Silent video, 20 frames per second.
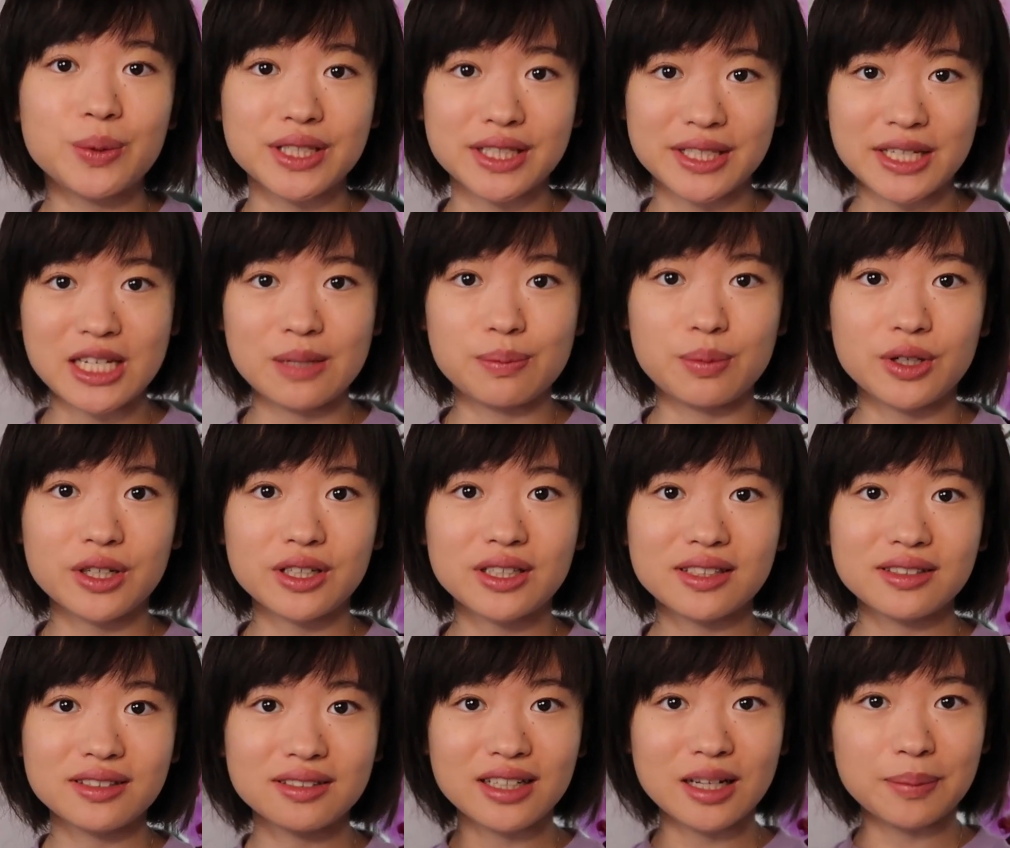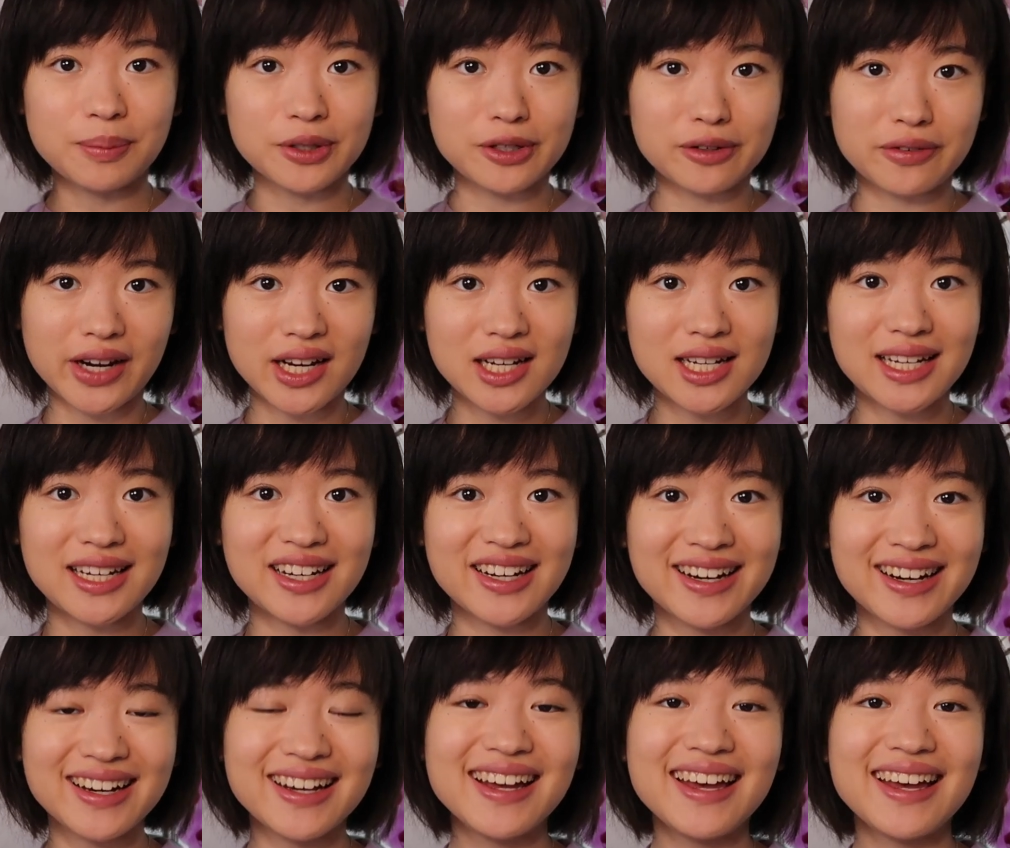was an ebook. I'll put it right
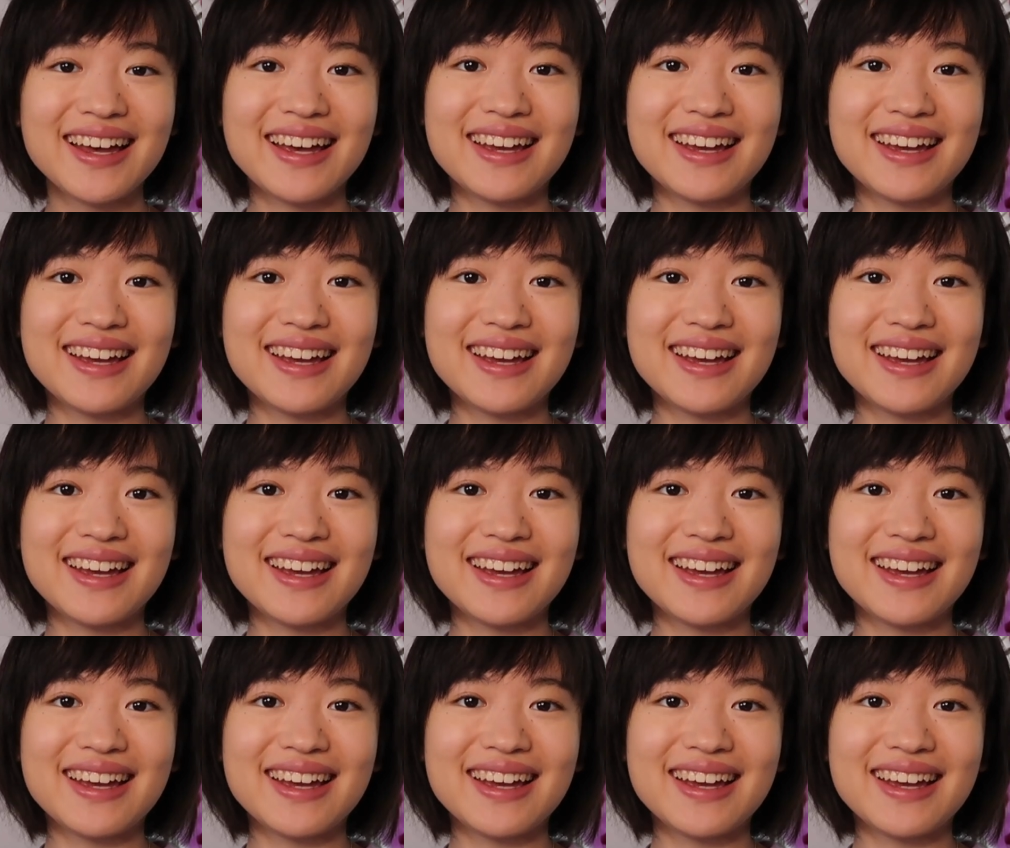here.